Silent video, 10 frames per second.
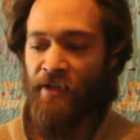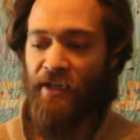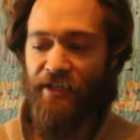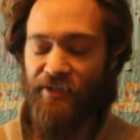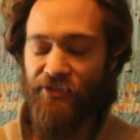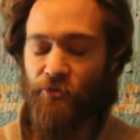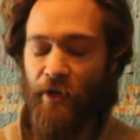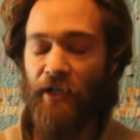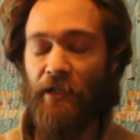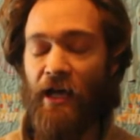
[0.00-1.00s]
is
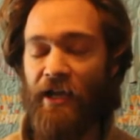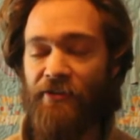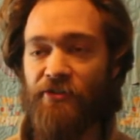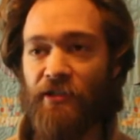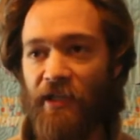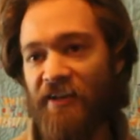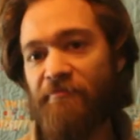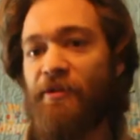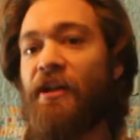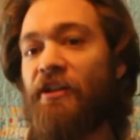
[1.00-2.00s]
quite a lot. There's a lot of
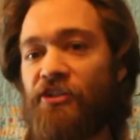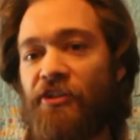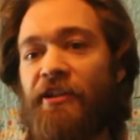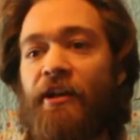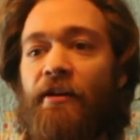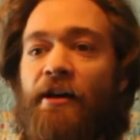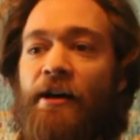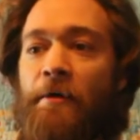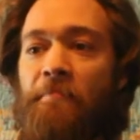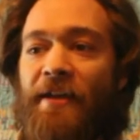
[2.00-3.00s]
production there.
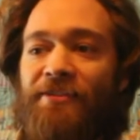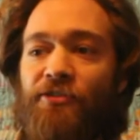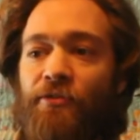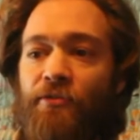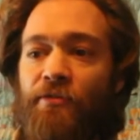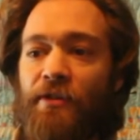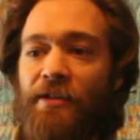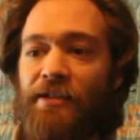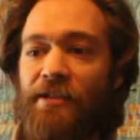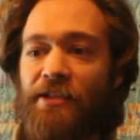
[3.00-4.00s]
Um, and so,
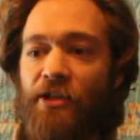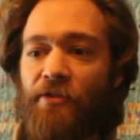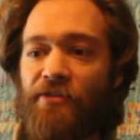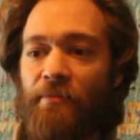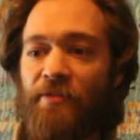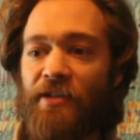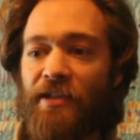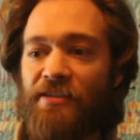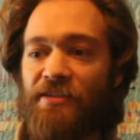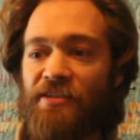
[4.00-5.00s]
you know, something
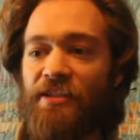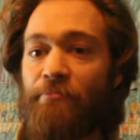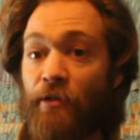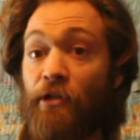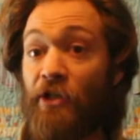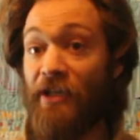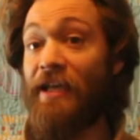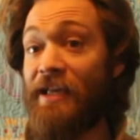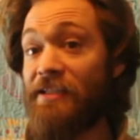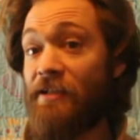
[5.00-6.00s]
as simple
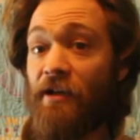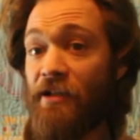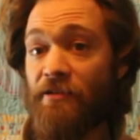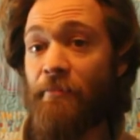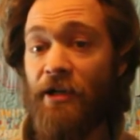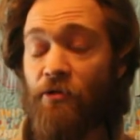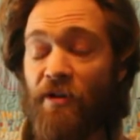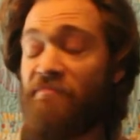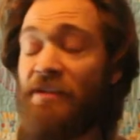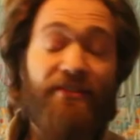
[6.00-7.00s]
looking as a, as a
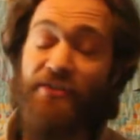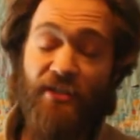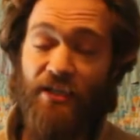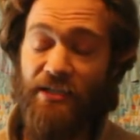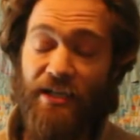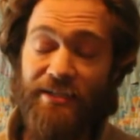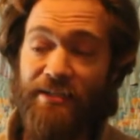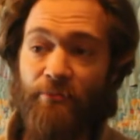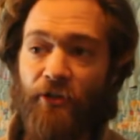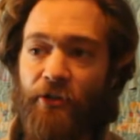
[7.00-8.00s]
microwave meal is, is not
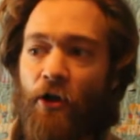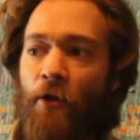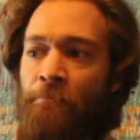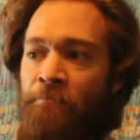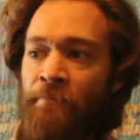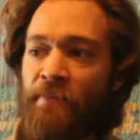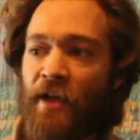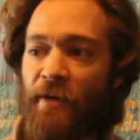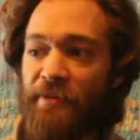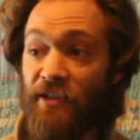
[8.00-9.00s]
simple at all.
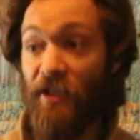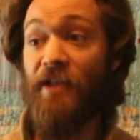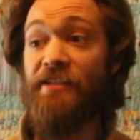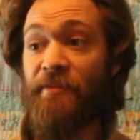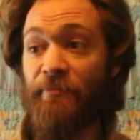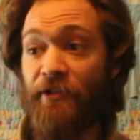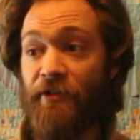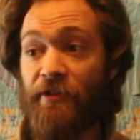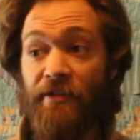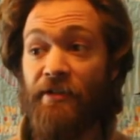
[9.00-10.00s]
Um, it's a lot
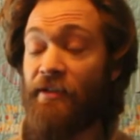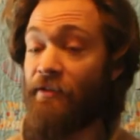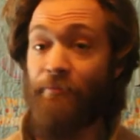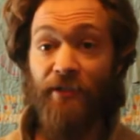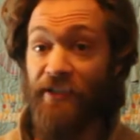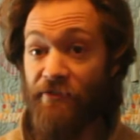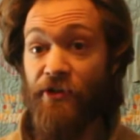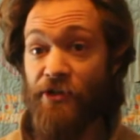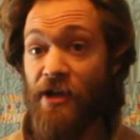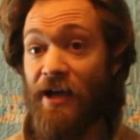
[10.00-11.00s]
simpler, believe it
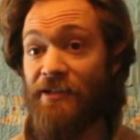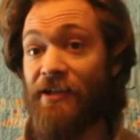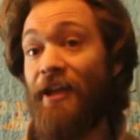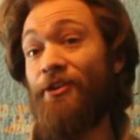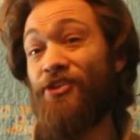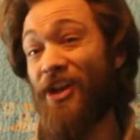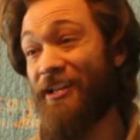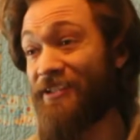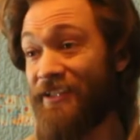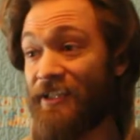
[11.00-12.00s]
or not,
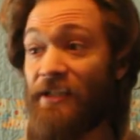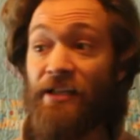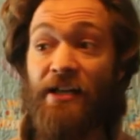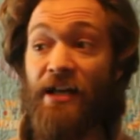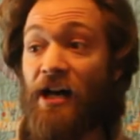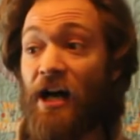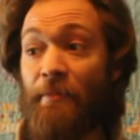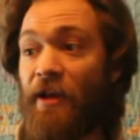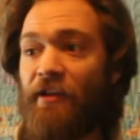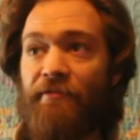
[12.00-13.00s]
energetically
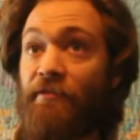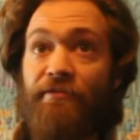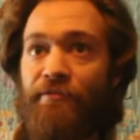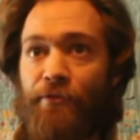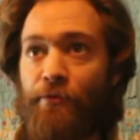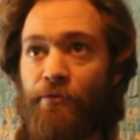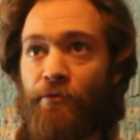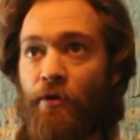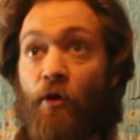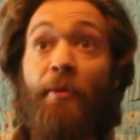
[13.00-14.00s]
um, and
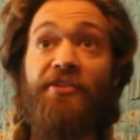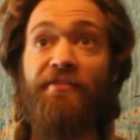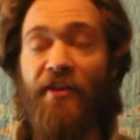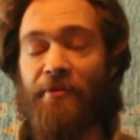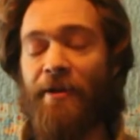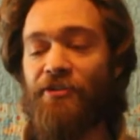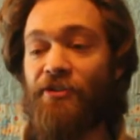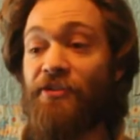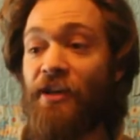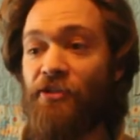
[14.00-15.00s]
through a whole bunch of other
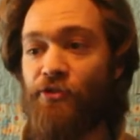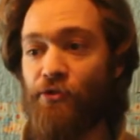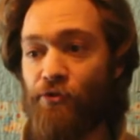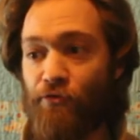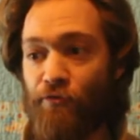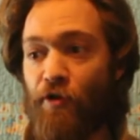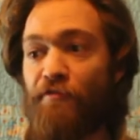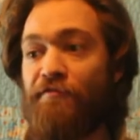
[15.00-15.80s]
measures to grow